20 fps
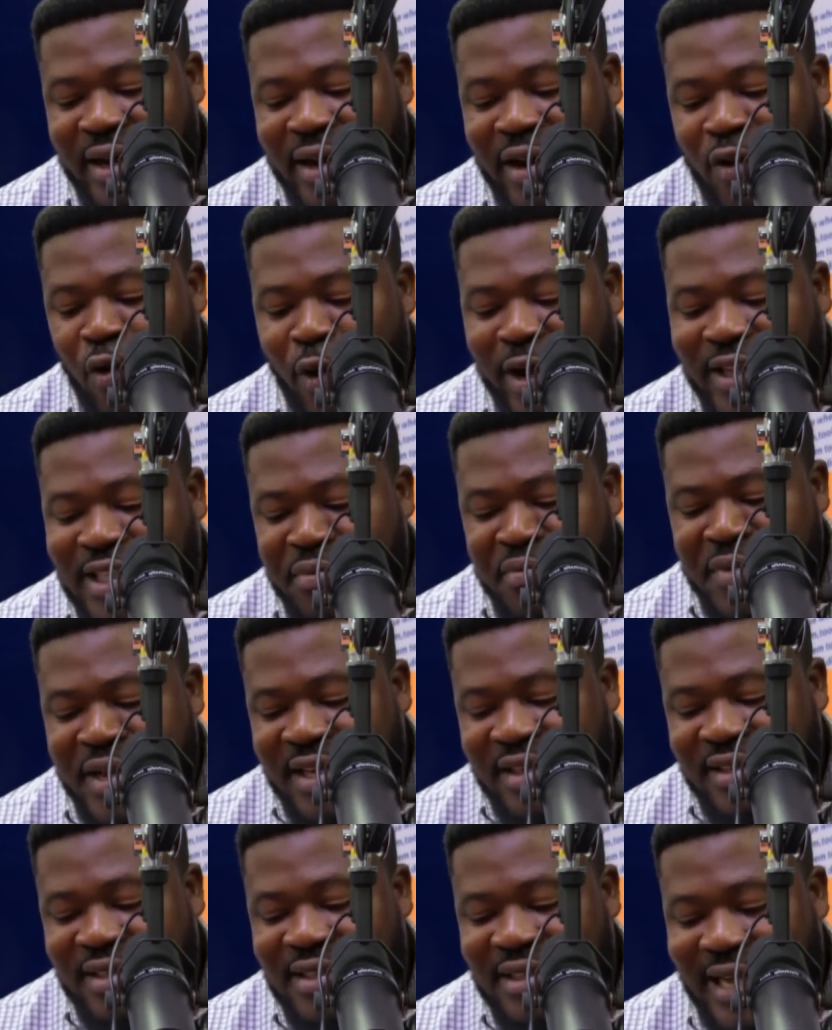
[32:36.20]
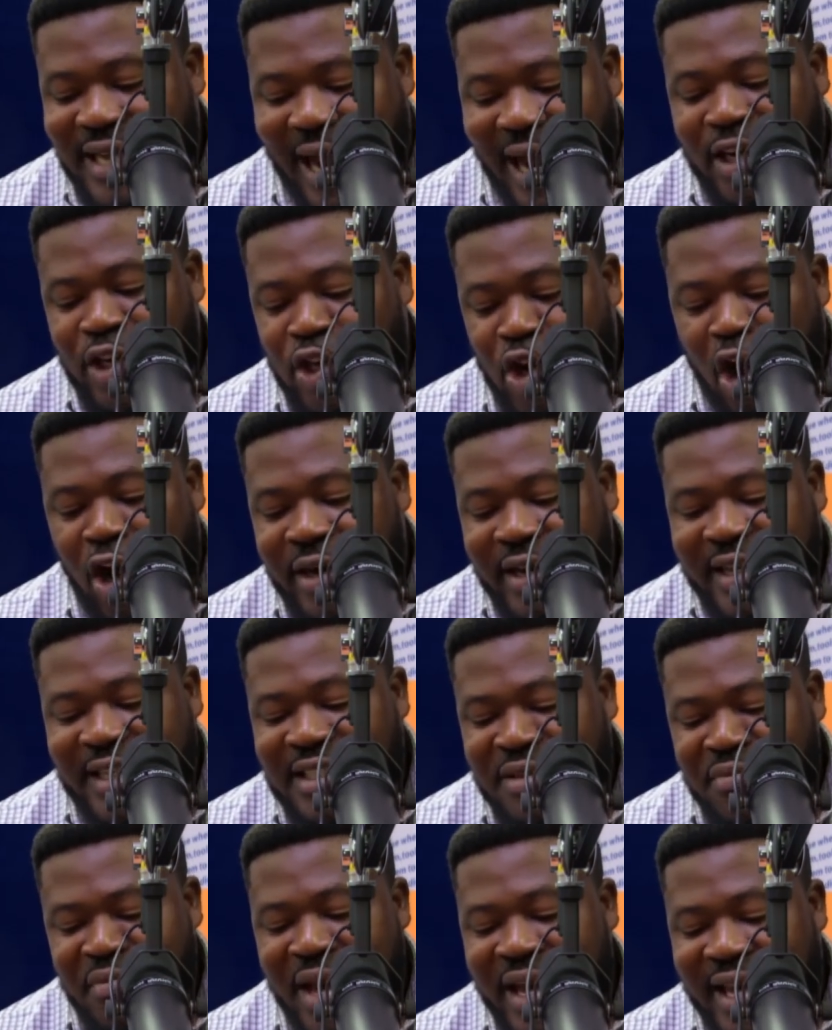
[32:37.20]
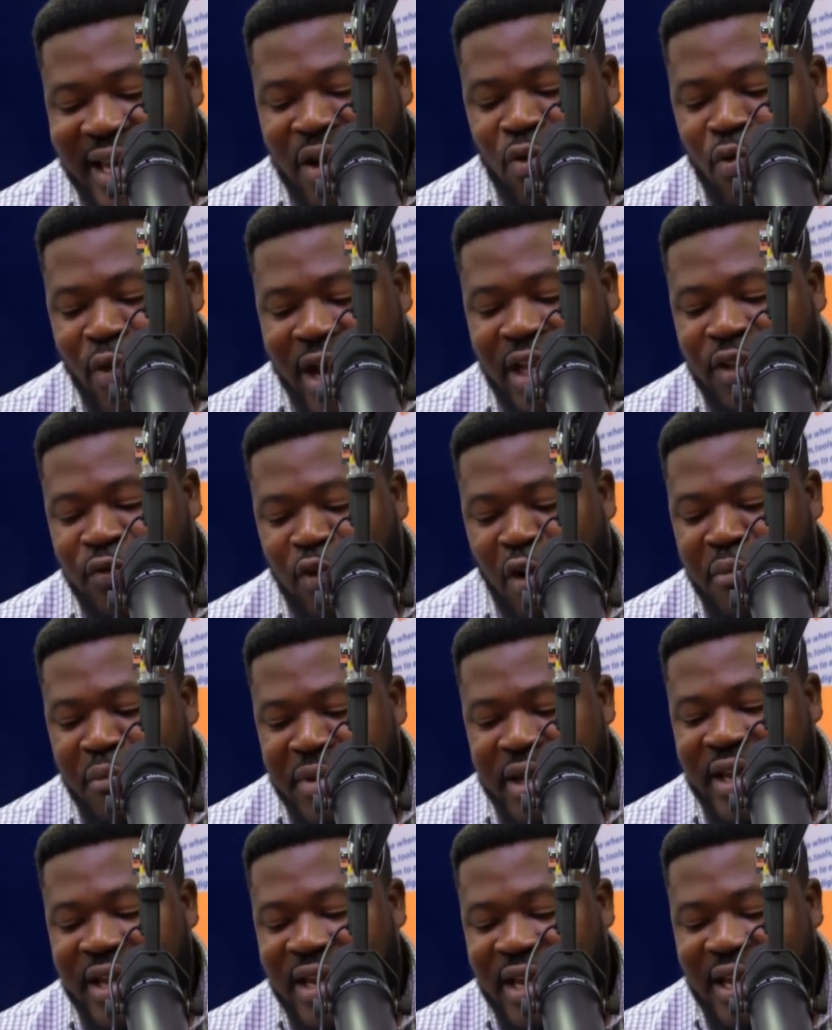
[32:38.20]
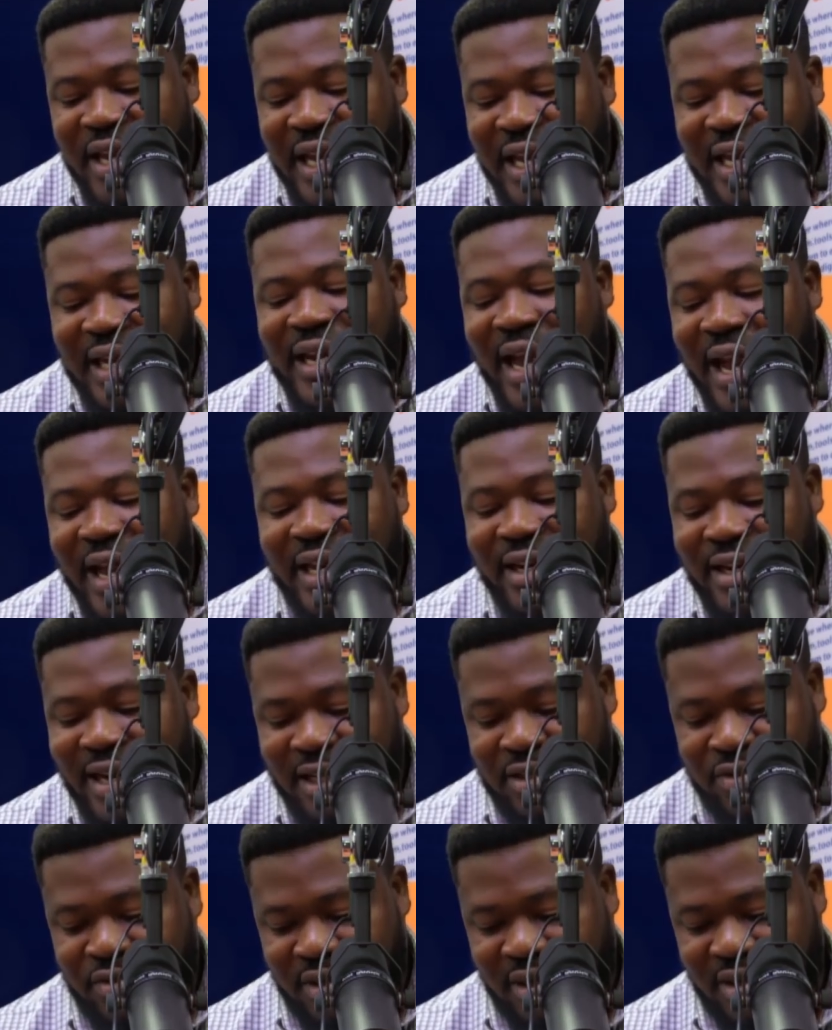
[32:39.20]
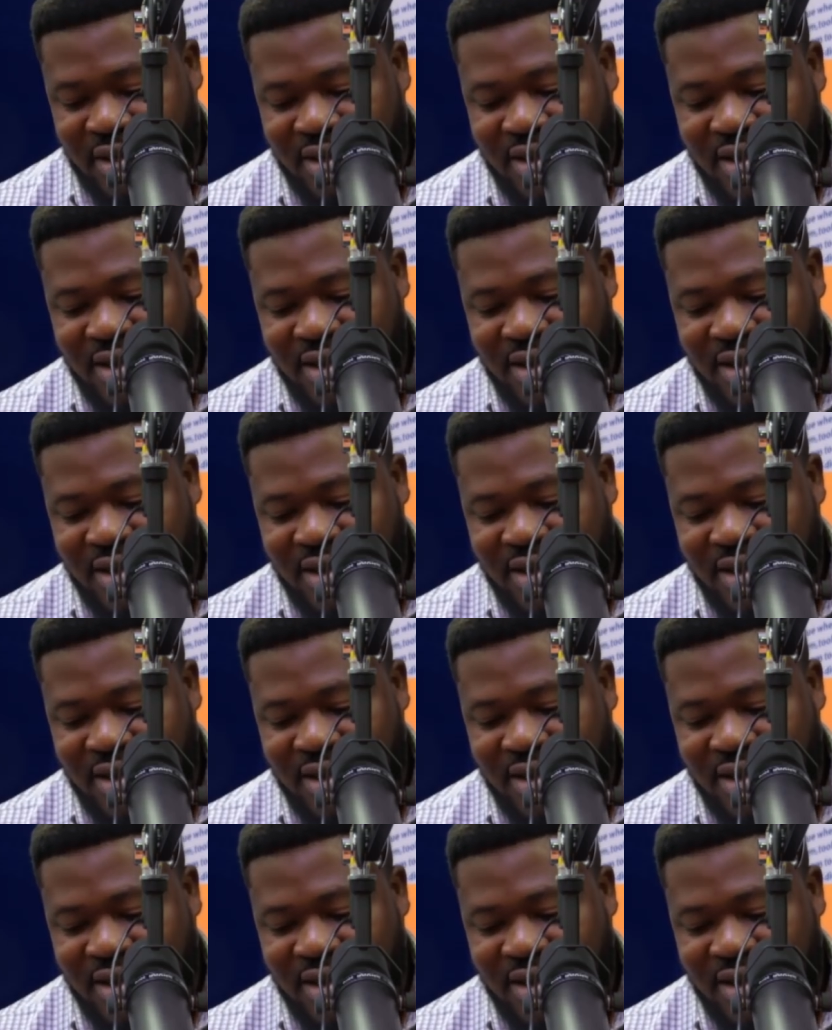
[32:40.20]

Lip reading: Which means that God is making ways for me in the industry.